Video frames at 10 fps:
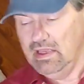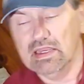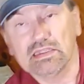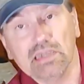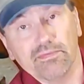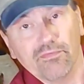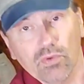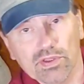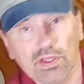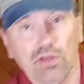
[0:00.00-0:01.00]
except
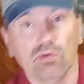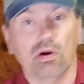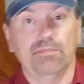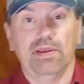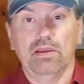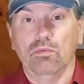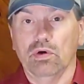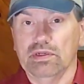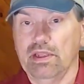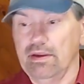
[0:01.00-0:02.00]
for the QRP
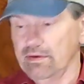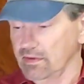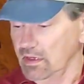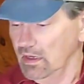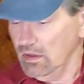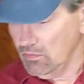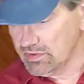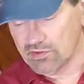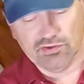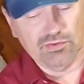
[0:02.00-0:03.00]
one here
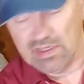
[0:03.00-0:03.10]
with the True